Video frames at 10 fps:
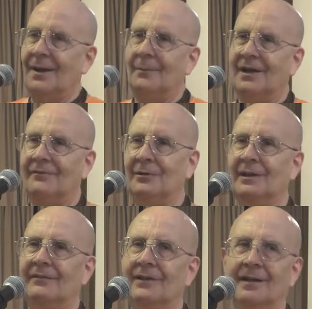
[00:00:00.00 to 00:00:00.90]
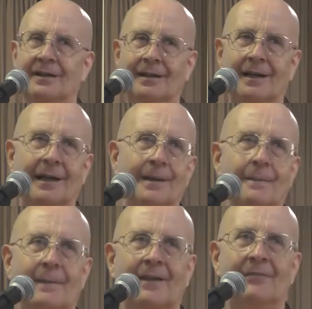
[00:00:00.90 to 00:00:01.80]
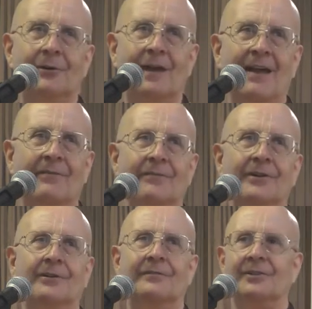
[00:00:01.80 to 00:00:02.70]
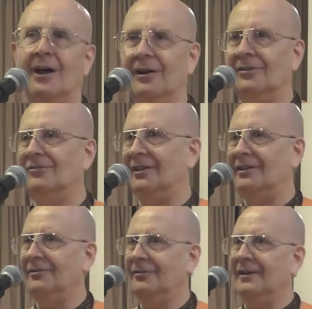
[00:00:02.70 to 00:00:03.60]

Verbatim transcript: But if you live in if you have a fear of dogs and your